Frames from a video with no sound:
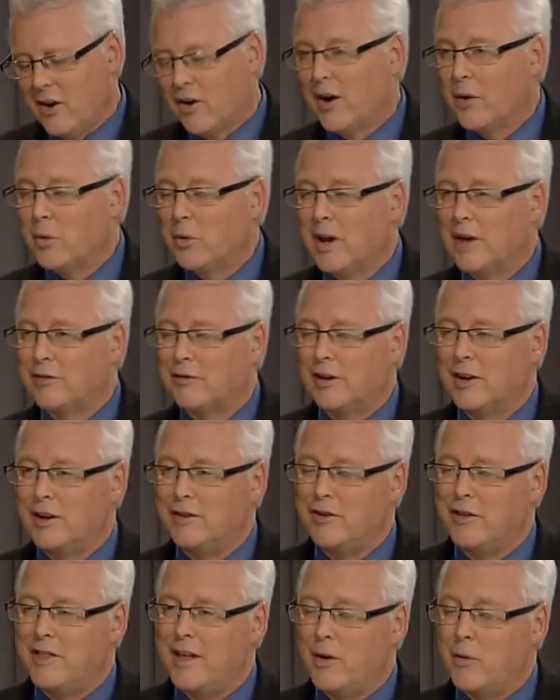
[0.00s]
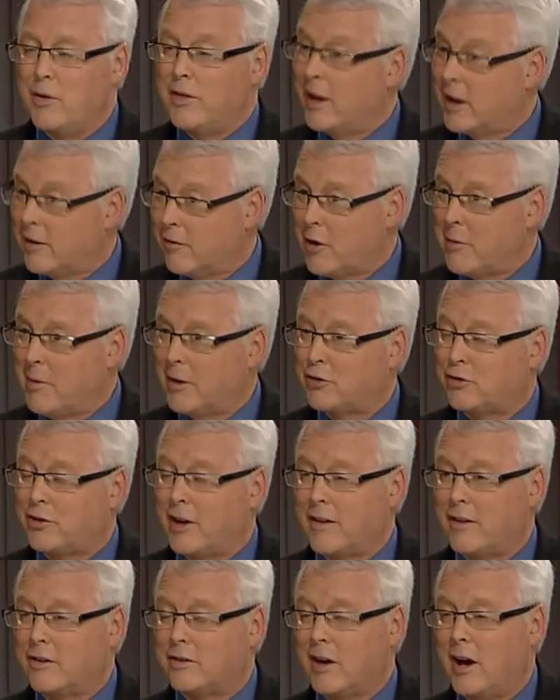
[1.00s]
All right, we'll have to leave you there. We thank you very much for
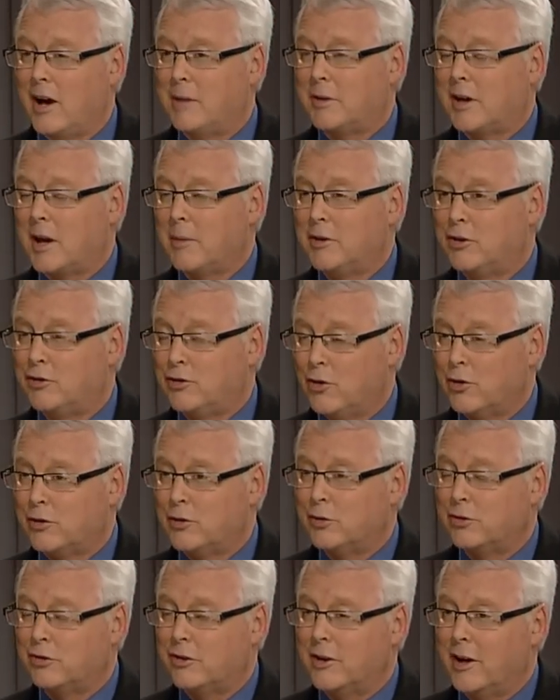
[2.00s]
taking the time to come in and talk to us